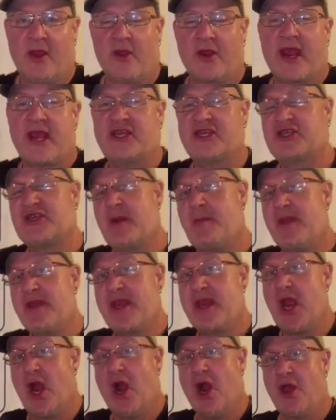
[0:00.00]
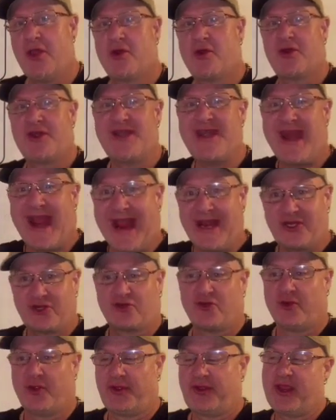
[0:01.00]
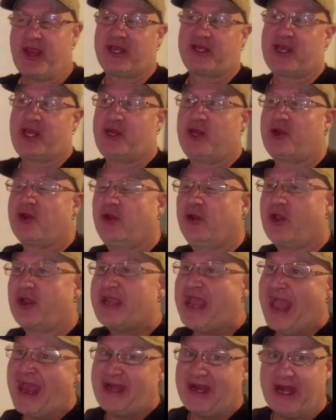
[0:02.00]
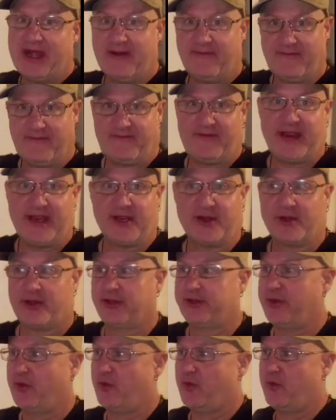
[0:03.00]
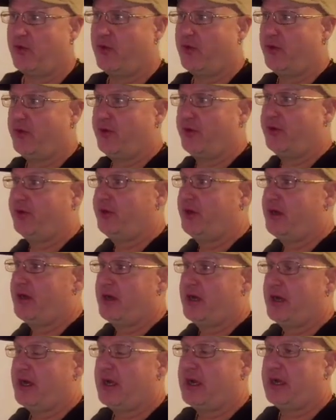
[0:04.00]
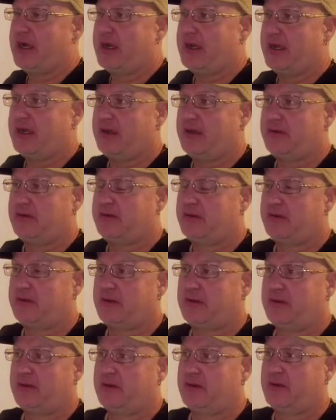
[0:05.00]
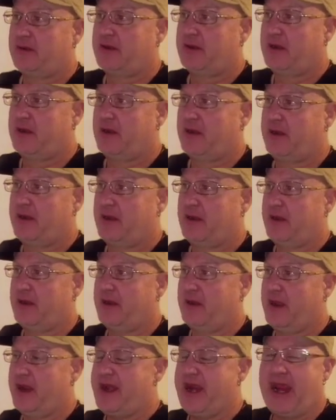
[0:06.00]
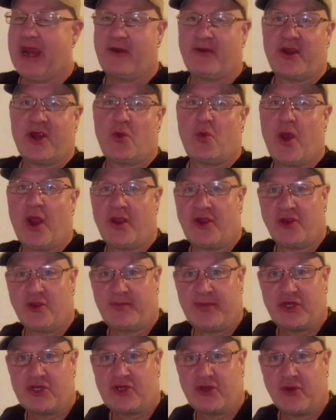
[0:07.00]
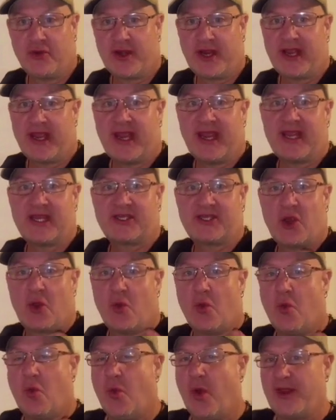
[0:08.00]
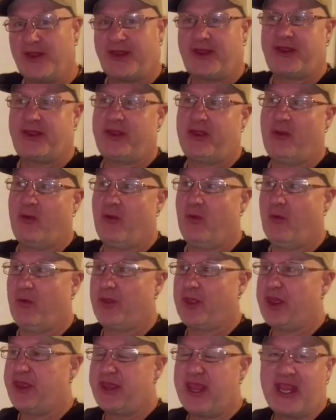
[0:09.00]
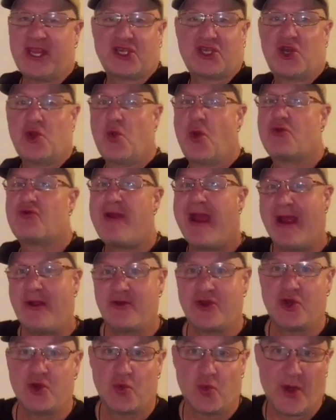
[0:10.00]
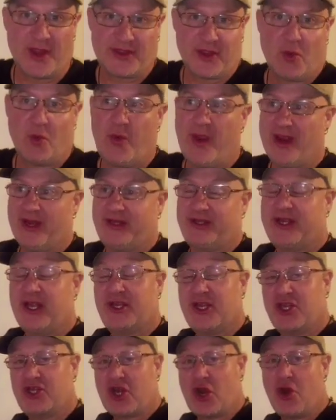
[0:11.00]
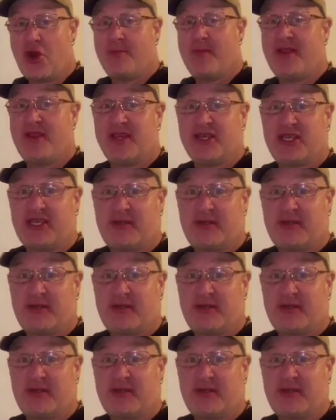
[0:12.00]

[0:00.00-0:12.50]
Okay, some of the other natural things that you can look at in a field or an area where you'll be shooting is what the things do around you with the wind to determine